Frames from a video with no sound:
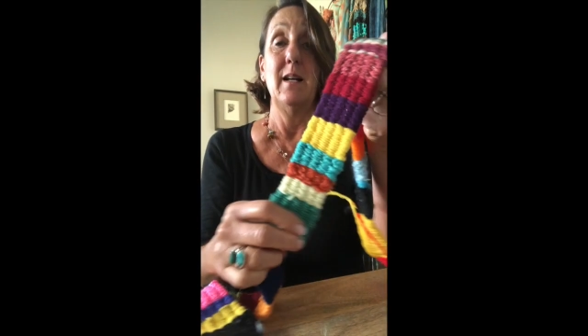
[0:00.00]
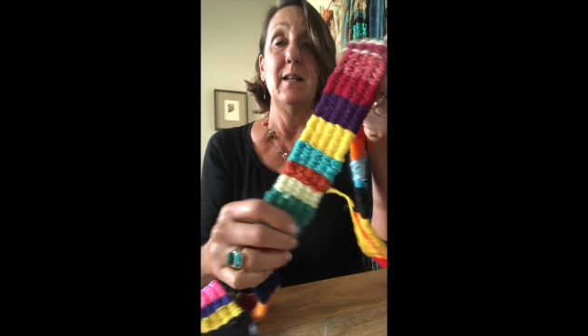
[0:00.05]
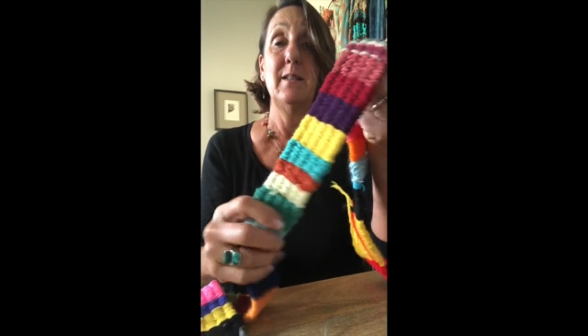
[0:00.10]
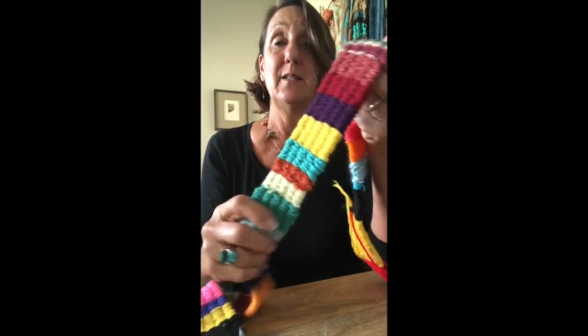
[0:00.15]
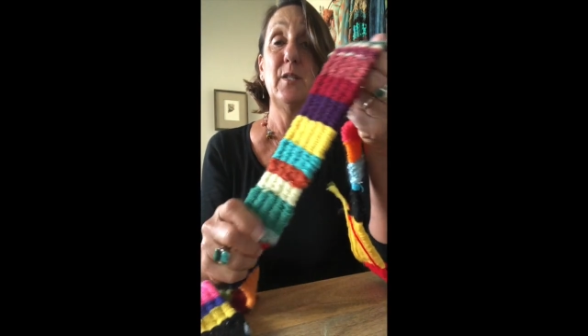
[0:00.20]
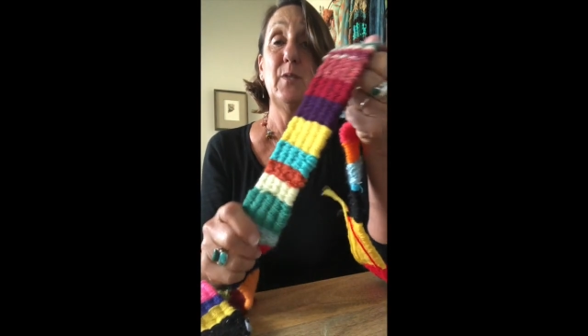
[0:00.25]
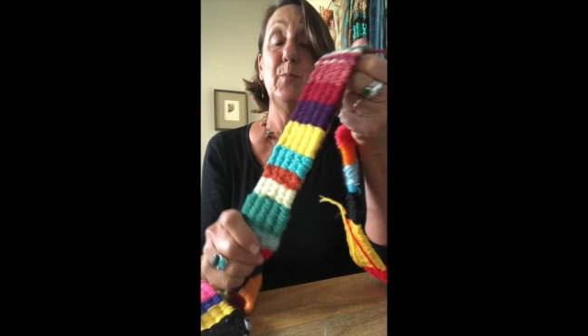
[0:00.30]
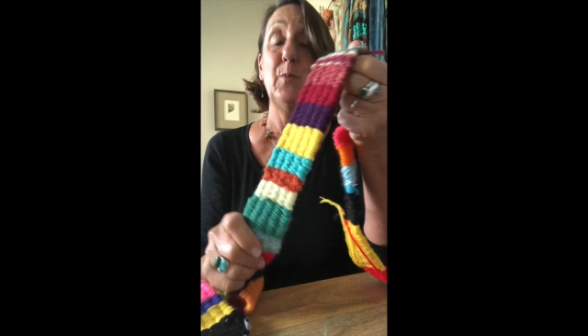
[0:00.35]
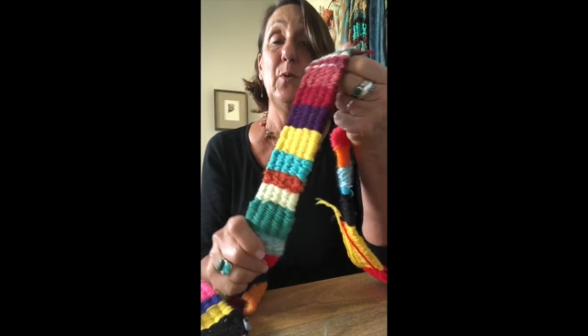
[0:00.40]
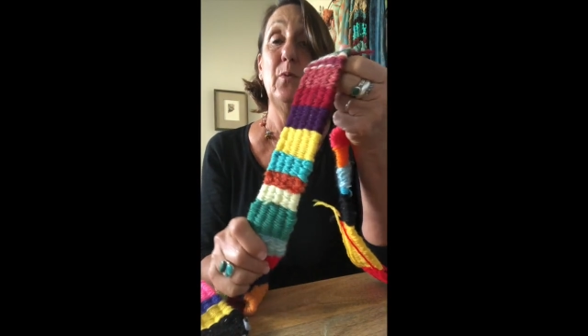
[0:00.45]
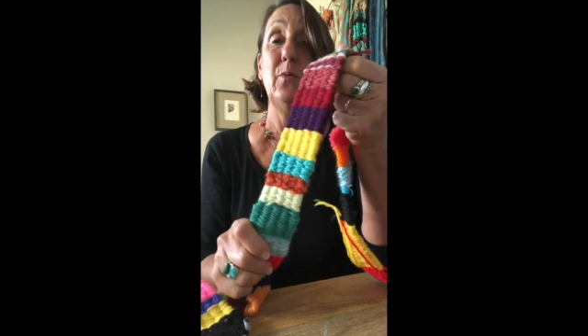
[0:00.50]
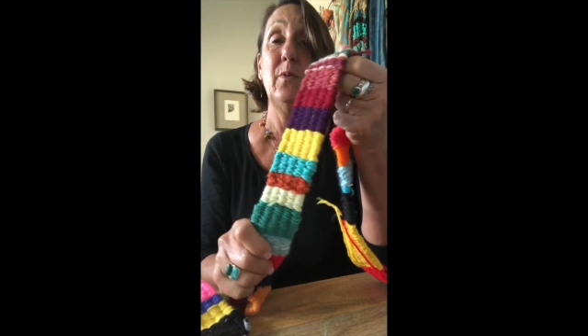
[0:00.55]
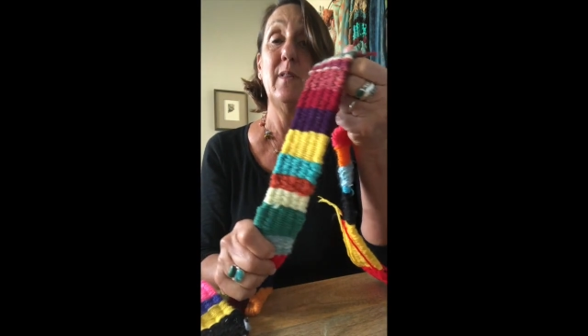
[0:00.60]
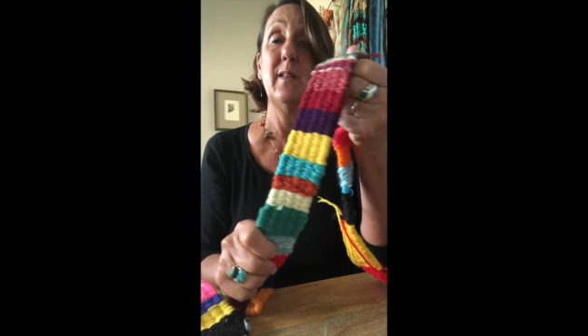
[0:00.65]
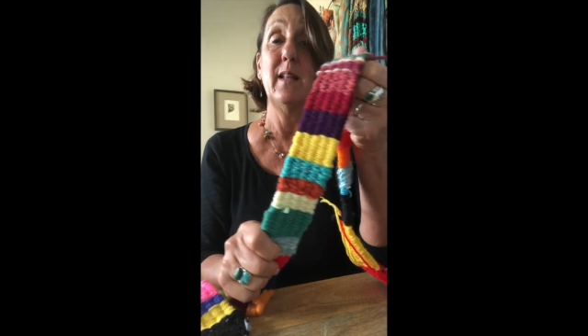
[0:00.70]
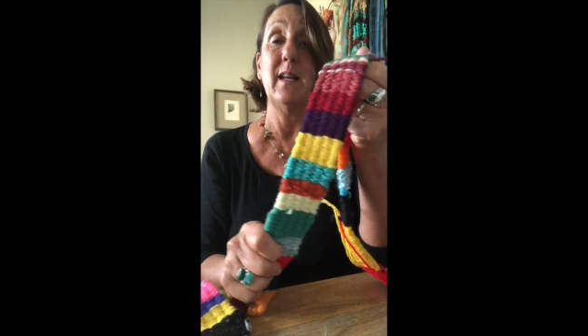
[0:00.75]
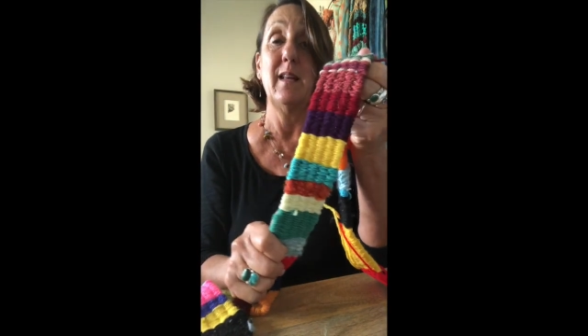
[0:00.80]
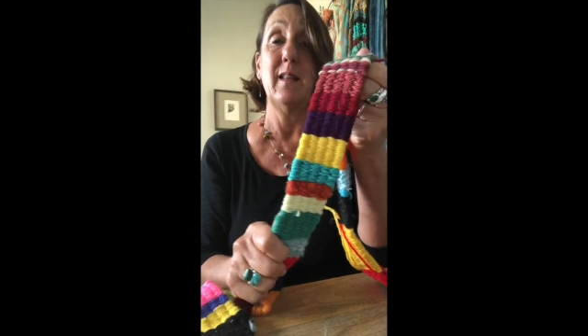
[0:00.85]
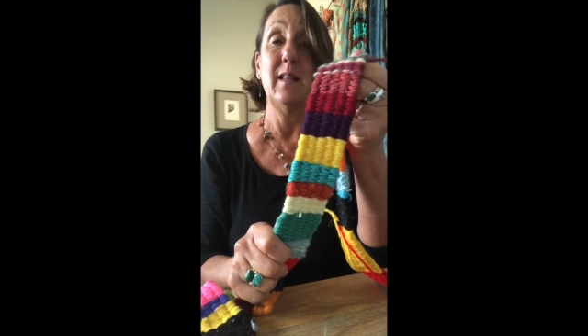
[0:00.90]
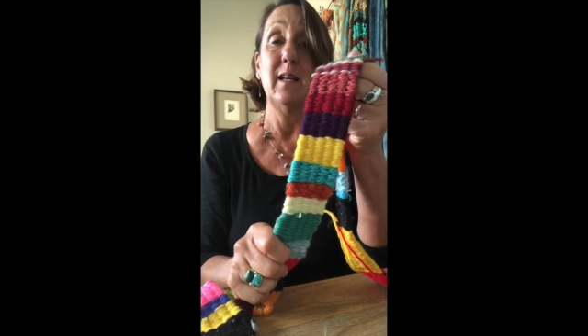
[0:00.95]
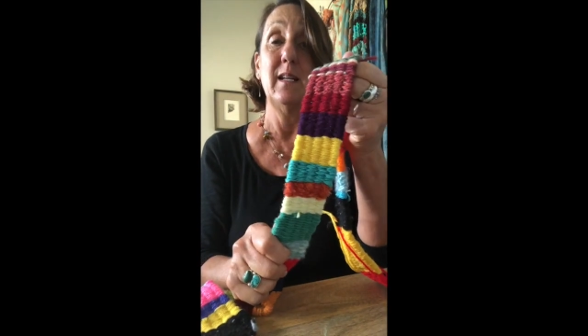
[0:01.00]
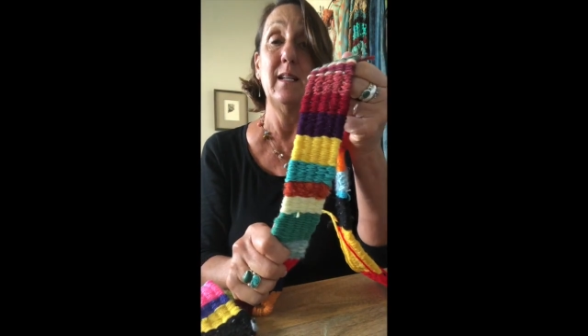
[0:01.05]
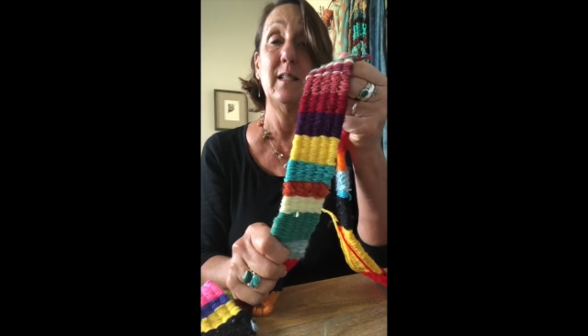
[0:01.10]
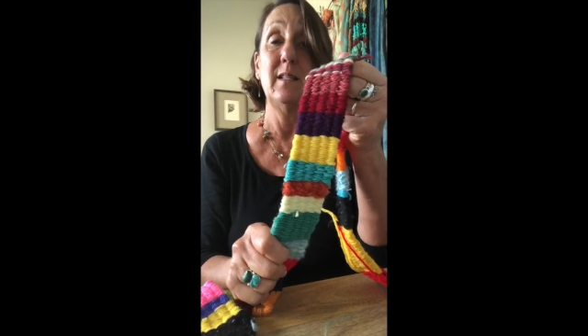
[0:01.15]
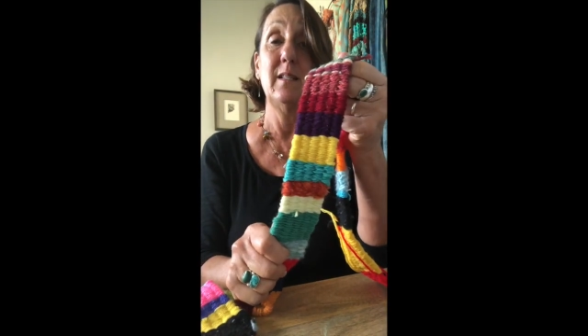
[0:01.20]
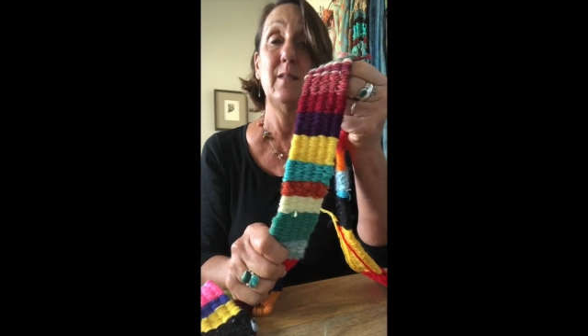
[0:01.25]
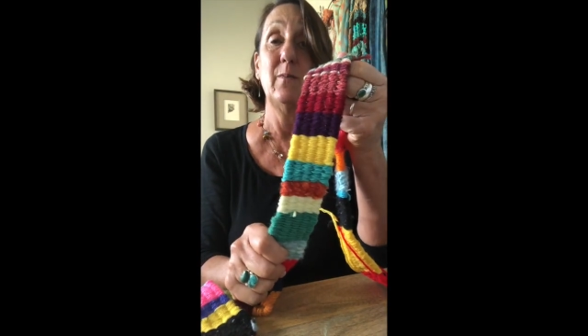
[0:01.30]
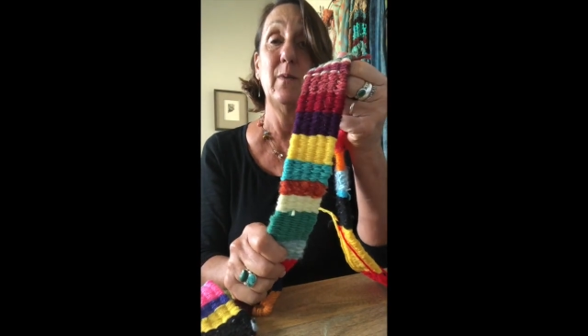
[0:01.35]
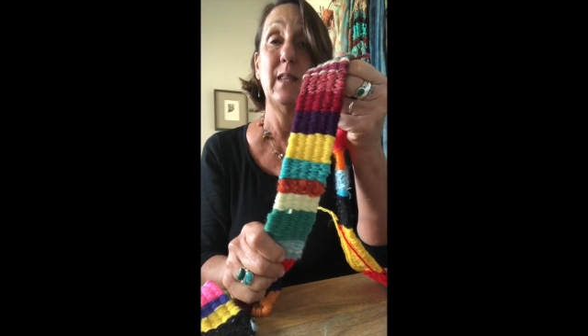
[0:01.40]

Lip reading: smooth like this